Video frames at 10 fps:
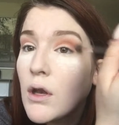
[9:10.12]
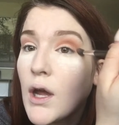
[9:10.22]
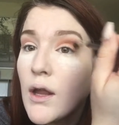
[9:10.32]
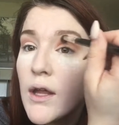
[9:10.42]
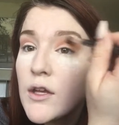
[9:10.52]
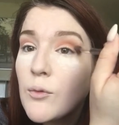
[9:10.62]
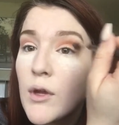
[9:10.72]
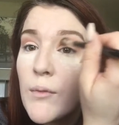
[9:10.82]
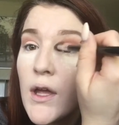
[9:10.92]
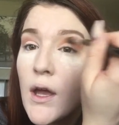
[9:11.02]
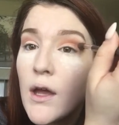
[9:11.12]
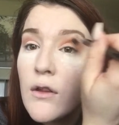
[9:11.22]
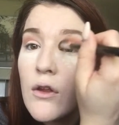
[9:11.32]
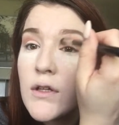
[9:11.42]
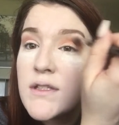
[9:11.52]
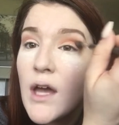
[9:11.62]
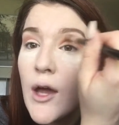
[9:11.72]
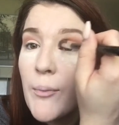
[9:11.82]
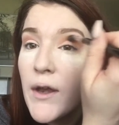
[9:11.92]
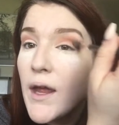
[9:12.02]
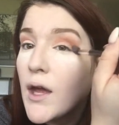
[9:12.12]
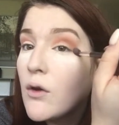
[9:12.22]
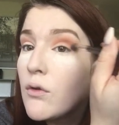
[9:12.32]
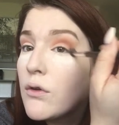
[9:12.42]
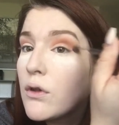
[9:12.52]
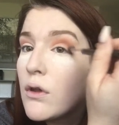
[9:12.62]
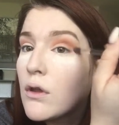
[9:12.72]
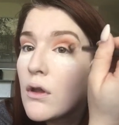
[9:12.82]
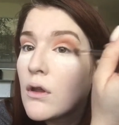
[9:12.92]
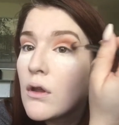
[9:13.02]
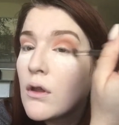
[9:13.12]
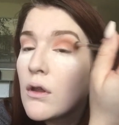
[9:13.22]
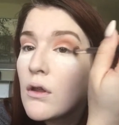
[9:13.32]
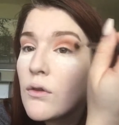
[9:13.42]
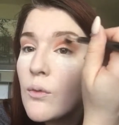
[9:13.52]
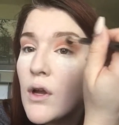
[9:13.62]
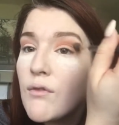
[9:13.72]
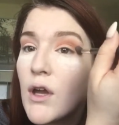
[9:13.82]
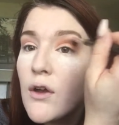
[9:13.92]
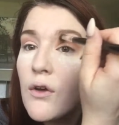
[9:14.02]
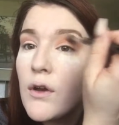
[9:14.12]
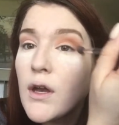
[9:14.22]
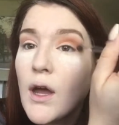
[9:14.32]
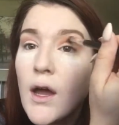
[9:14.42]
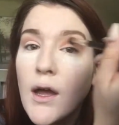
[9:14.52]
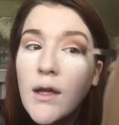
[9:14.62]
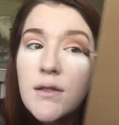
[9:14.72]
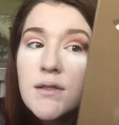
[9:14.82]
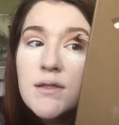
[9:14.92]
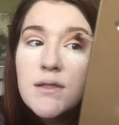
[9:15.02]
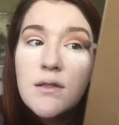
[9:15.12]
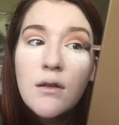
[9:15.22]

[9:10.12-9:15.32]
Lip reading: I like to bring my eye looks up and out. It's where I've got hooded eyes.